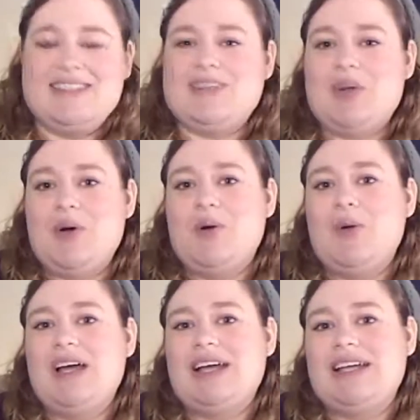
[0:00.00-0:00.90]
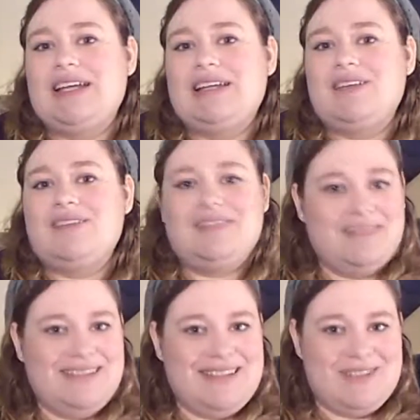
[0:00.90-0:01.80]
So
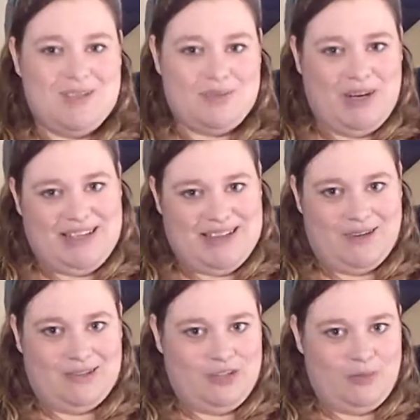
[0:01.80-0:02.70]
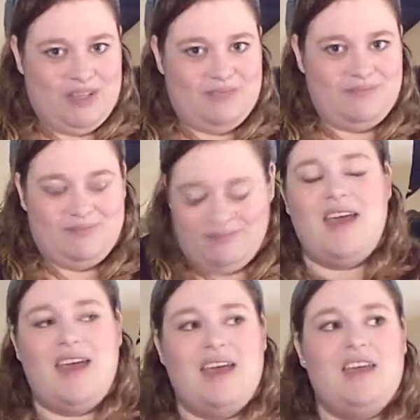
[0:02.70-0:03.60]
let's just break it down a little
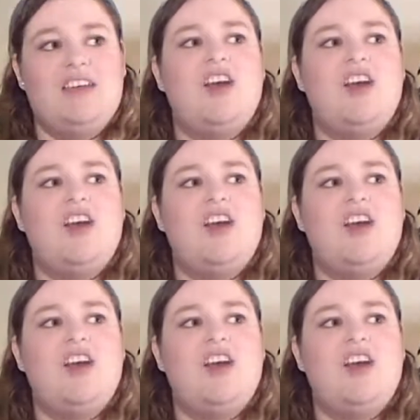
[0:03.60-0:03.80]
bit.